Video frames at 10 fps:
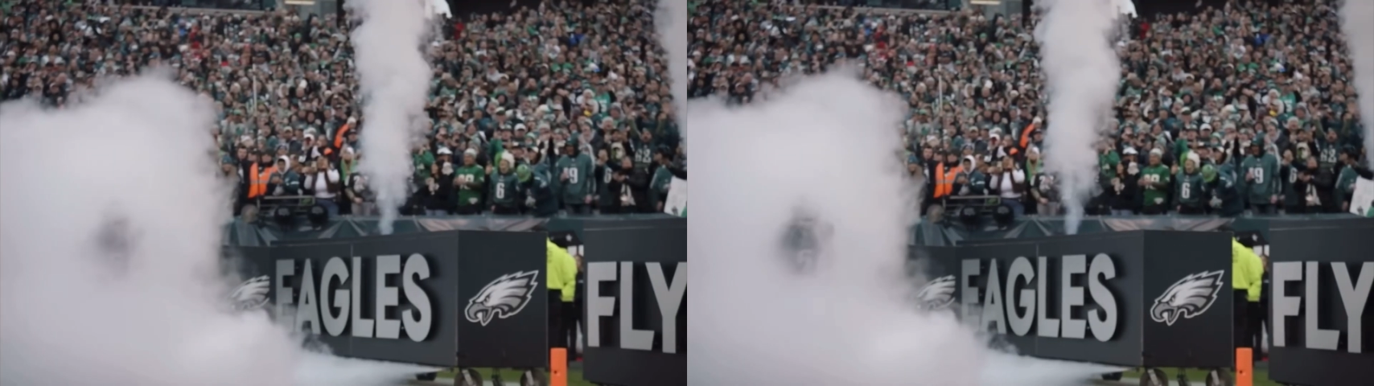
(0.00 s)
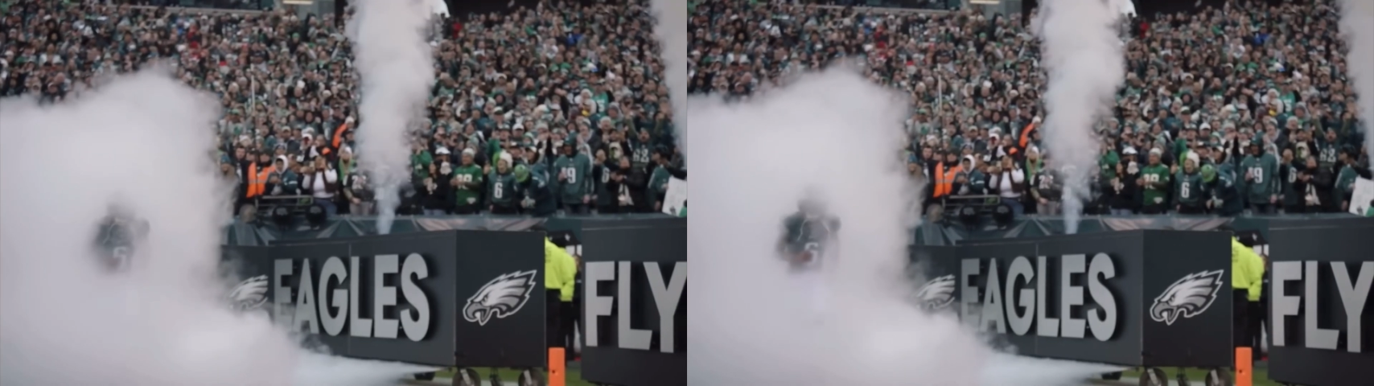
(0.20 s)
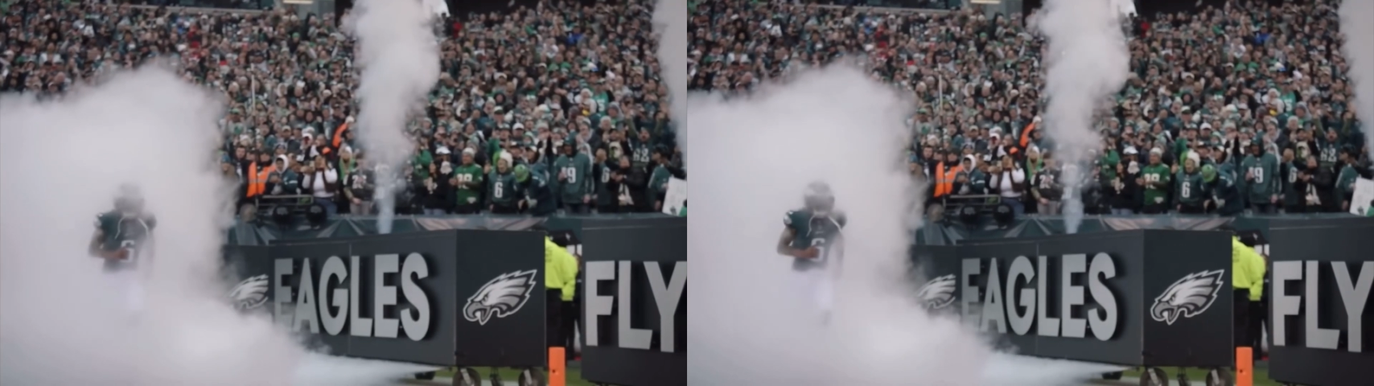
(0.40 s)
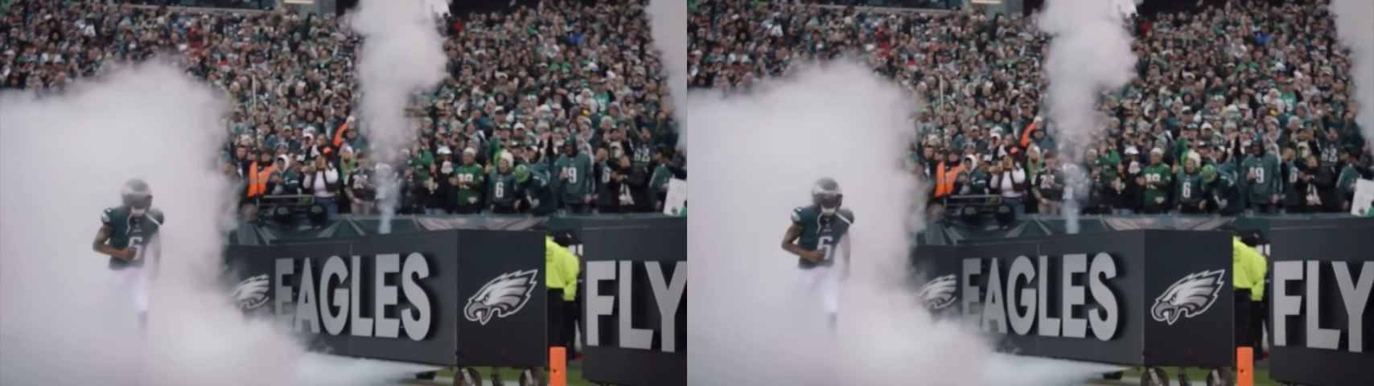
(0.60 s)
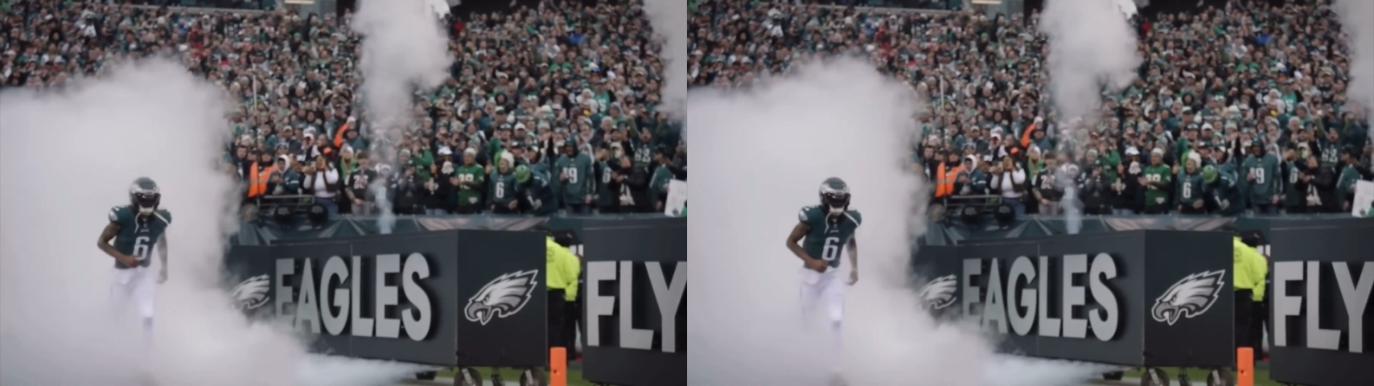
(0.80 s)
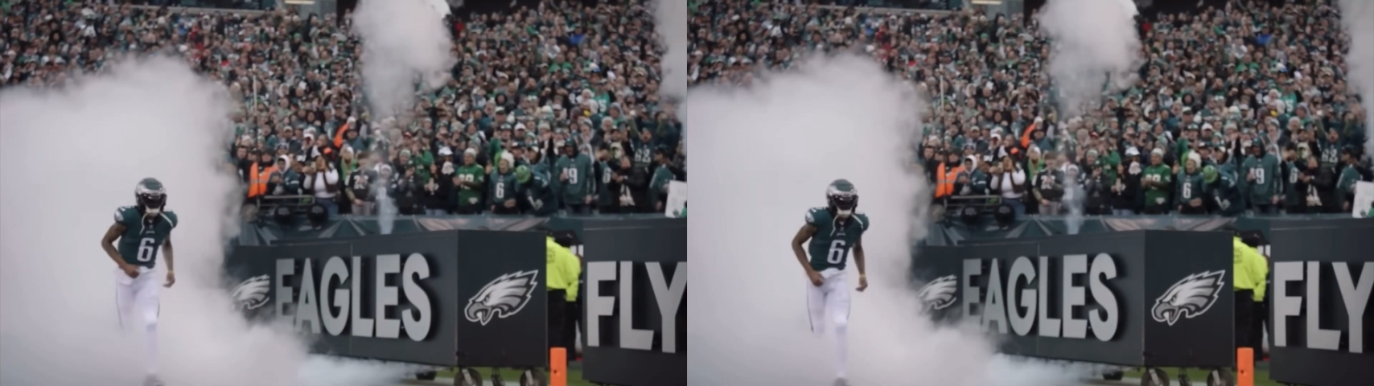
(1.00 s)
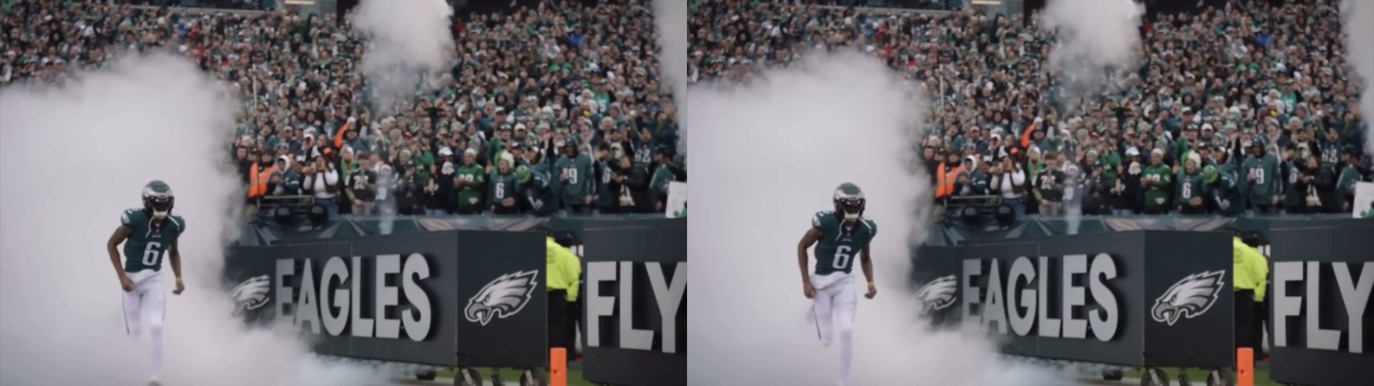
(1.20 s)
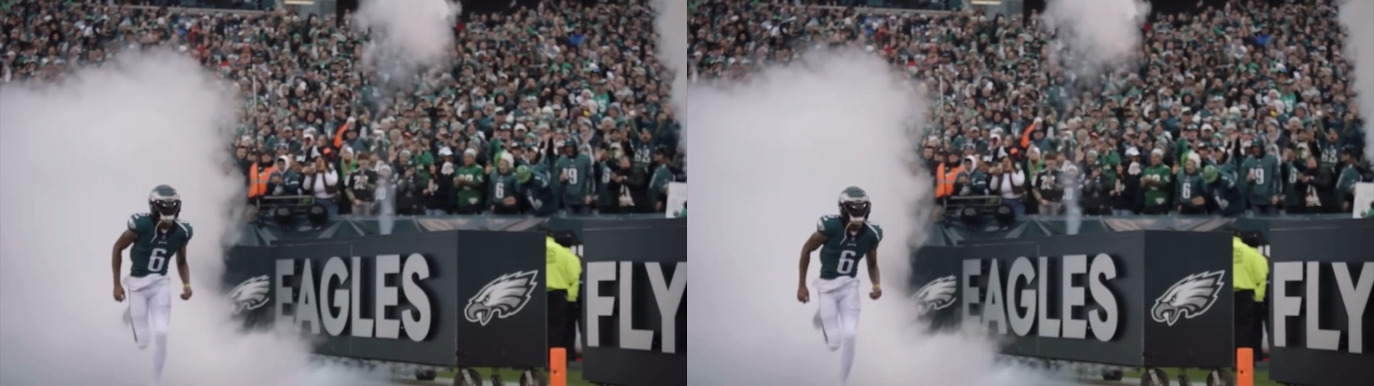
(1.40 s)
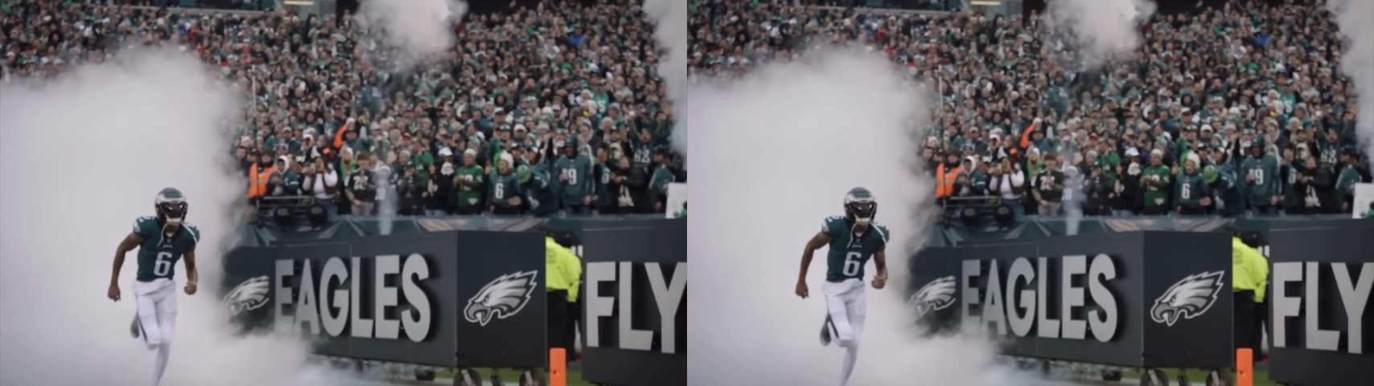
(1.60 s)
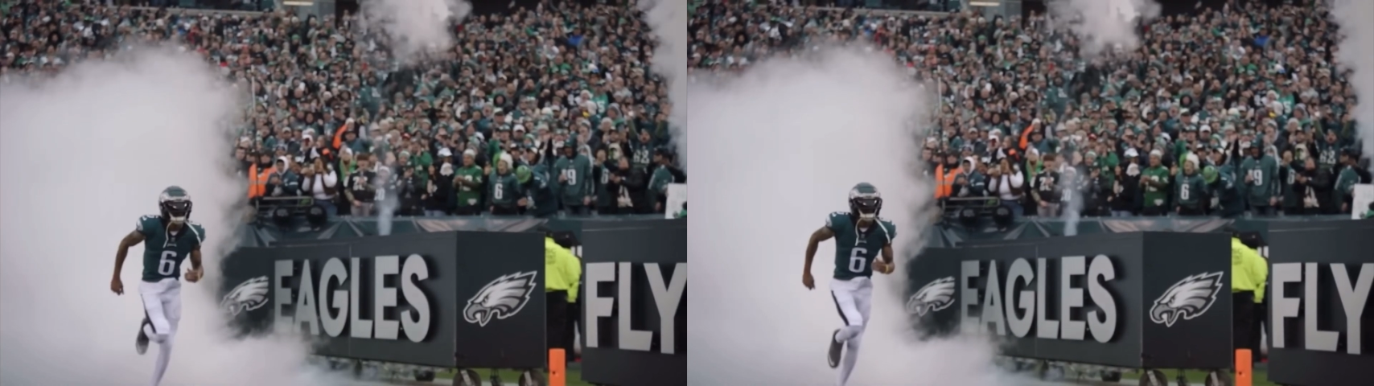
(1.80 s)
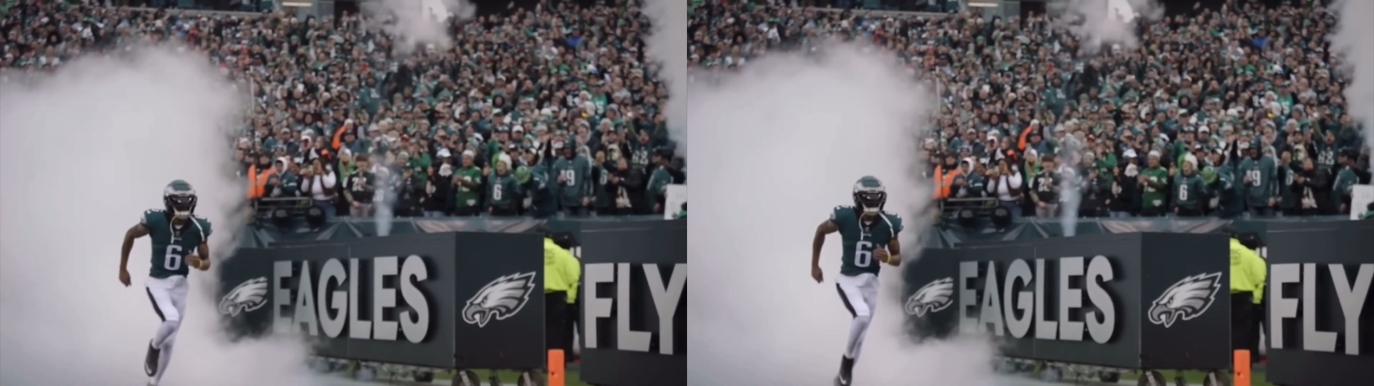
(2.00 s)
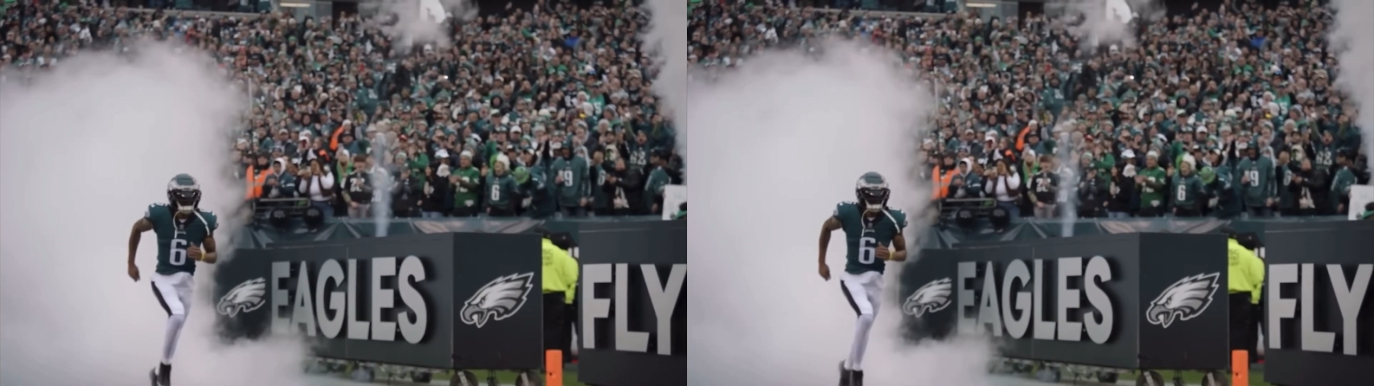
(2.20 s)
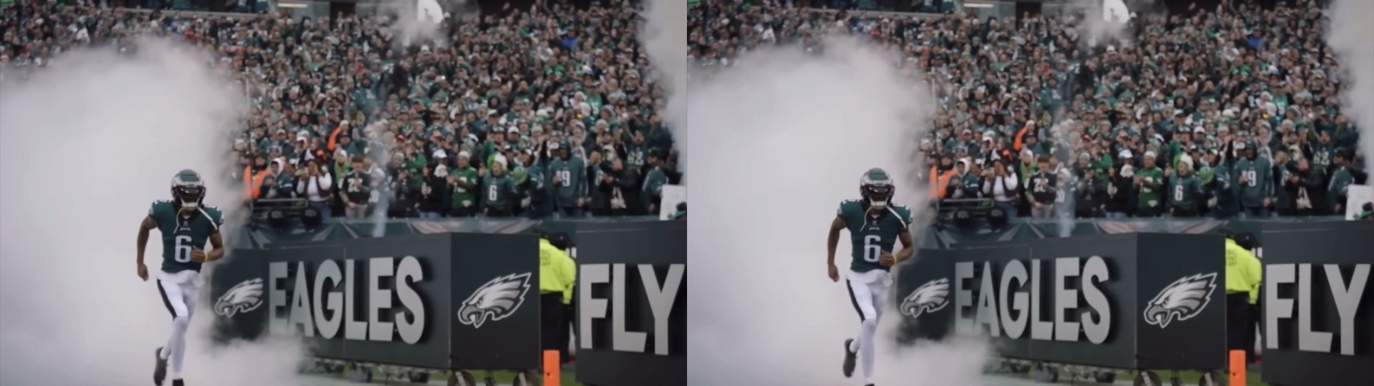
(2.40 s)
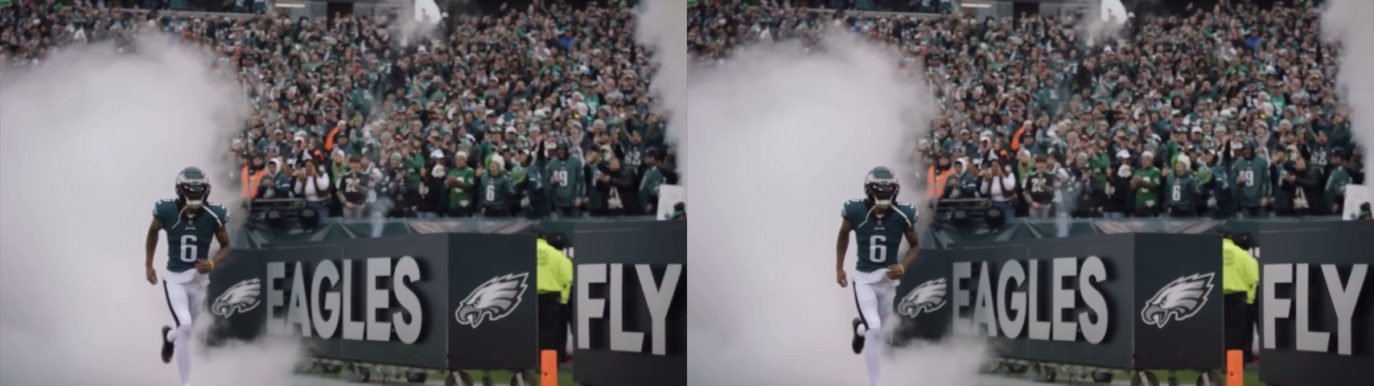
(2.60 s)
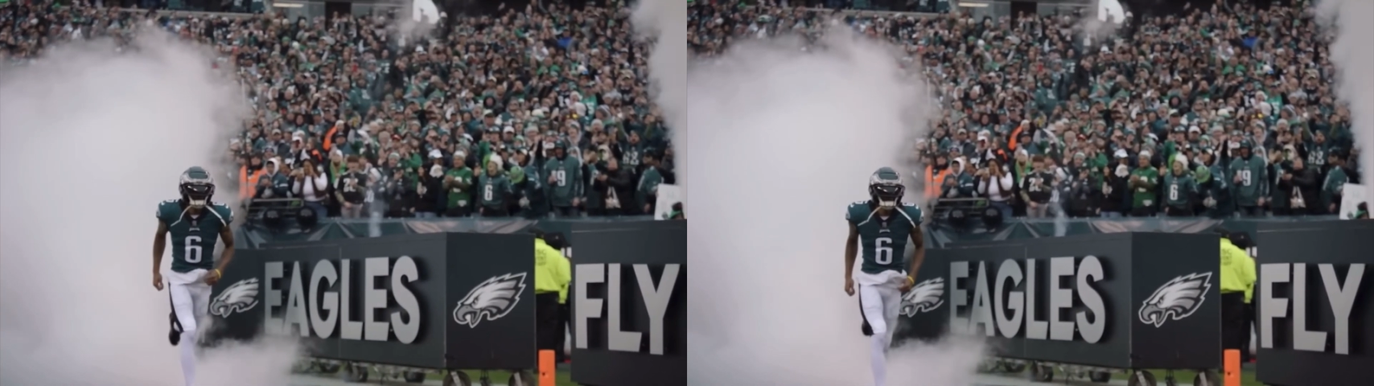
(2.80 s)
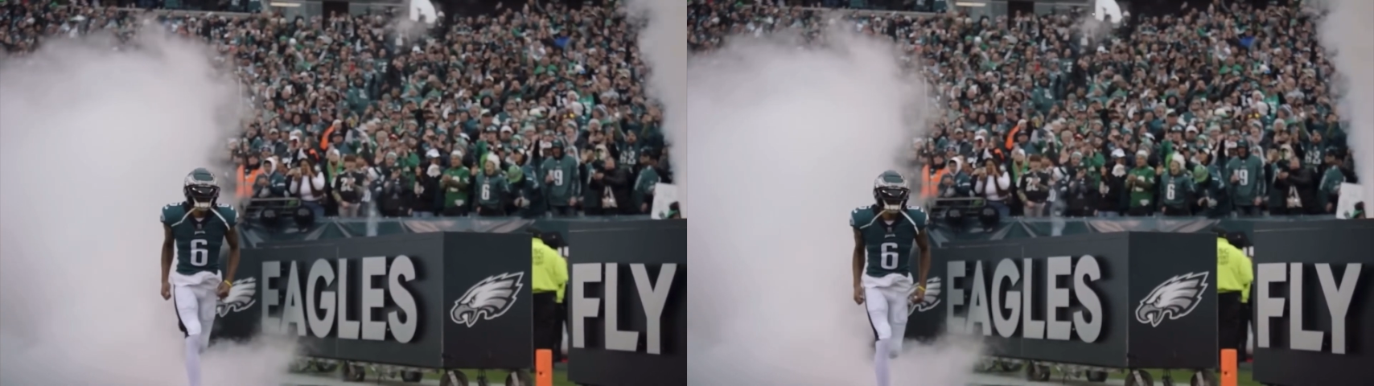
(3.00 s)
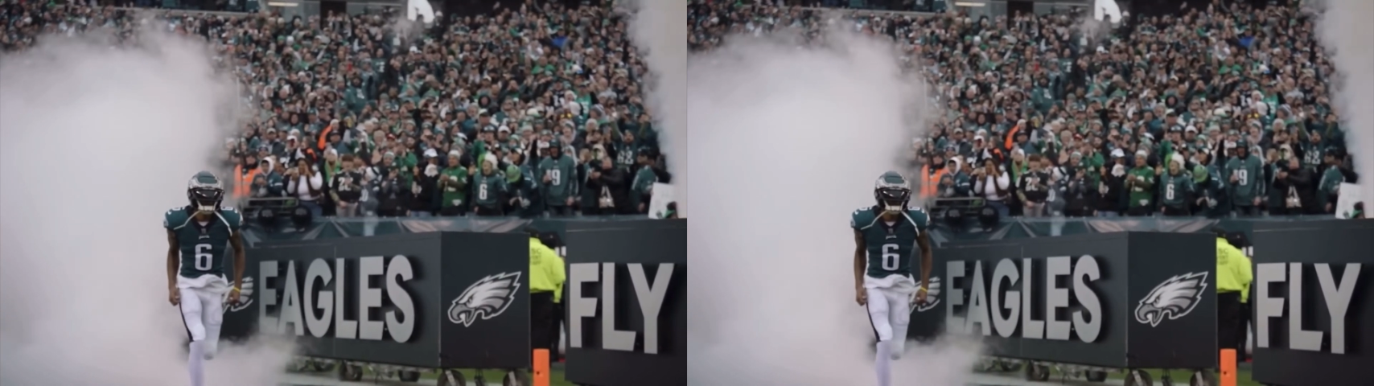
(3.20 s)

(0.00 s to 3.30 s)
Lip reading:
Nobody's mouth can be seen.